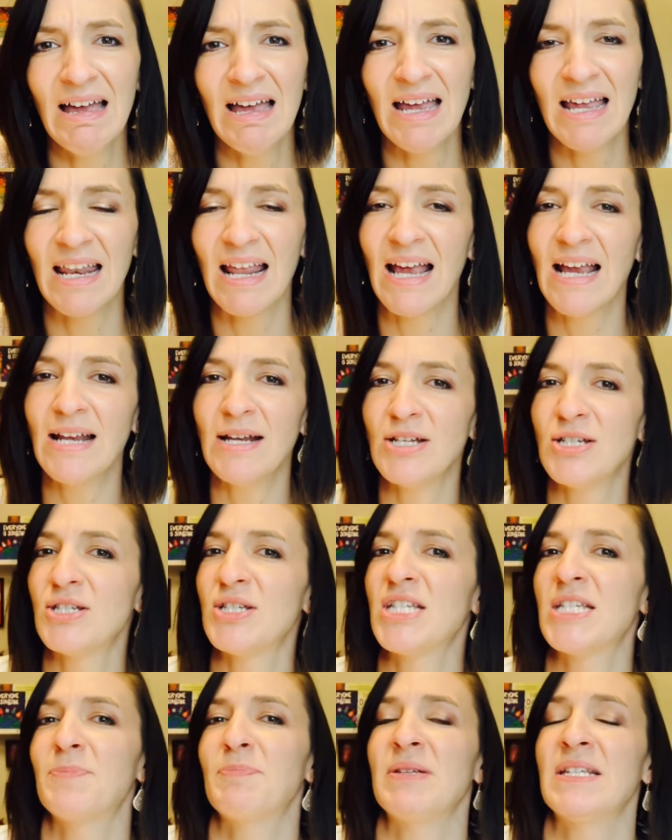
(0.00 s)
And I
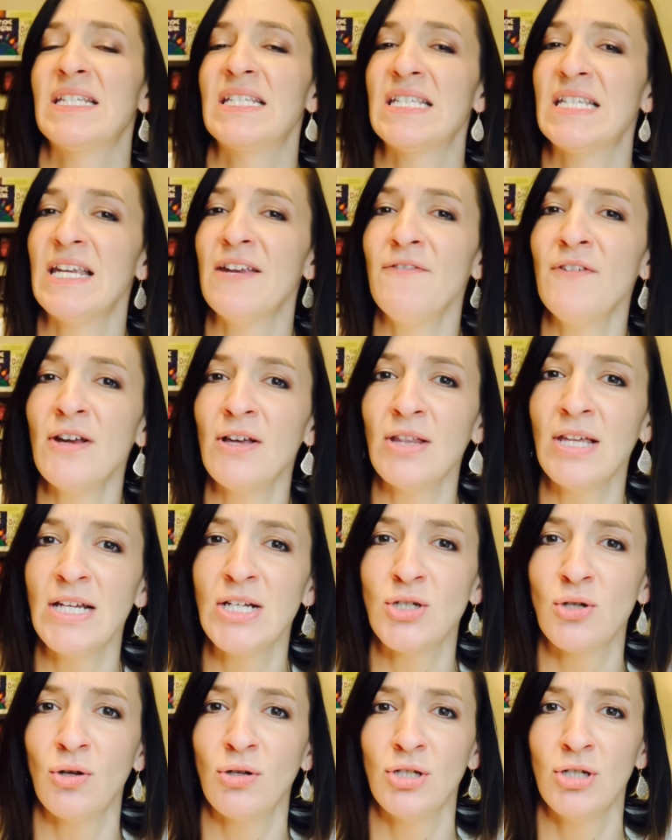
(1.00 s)
specifically
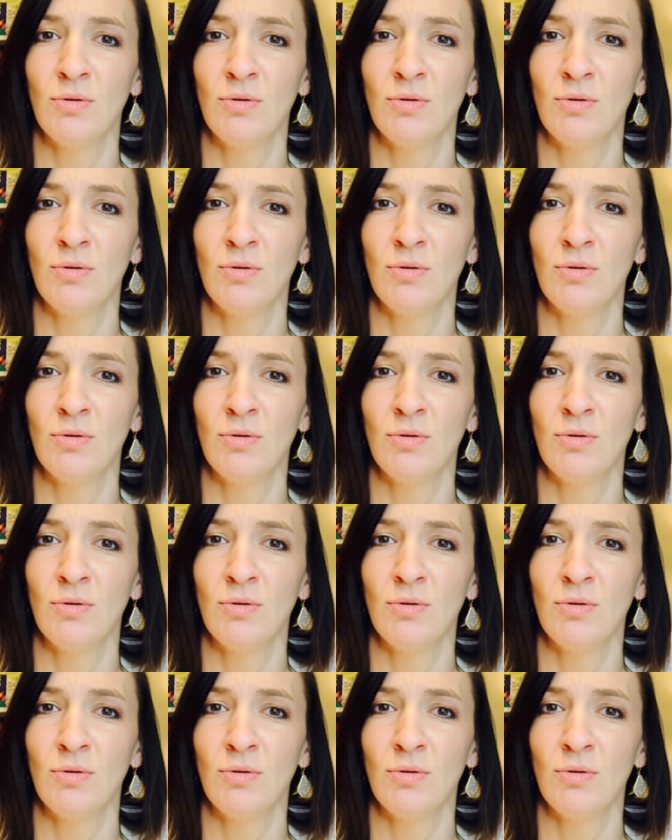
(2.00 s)
told